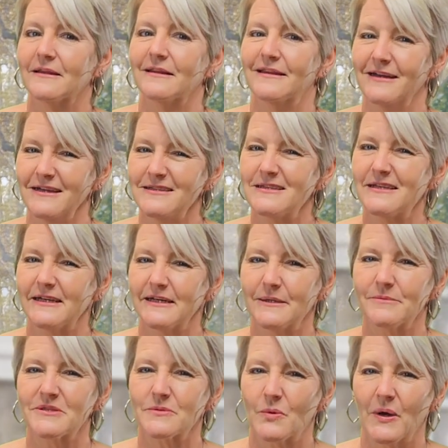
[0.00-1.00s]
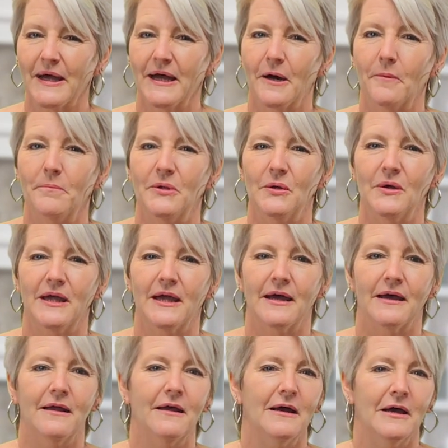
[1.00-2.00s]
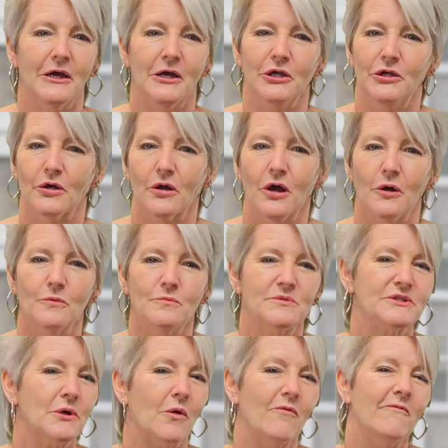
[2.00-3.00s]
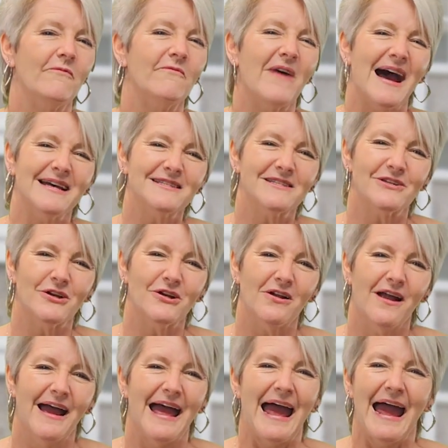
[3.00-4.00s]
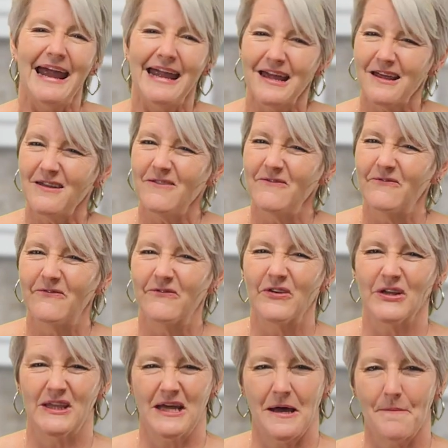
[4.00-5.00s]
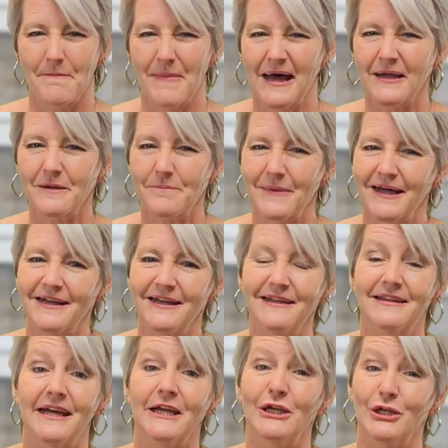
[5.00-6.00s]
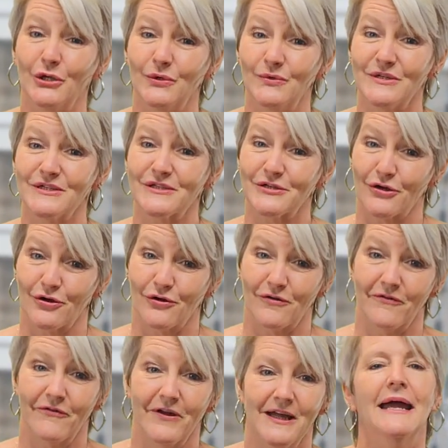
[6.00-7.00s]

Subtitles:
These tips will help you get your home sold faster and for the amount of money that you deserve.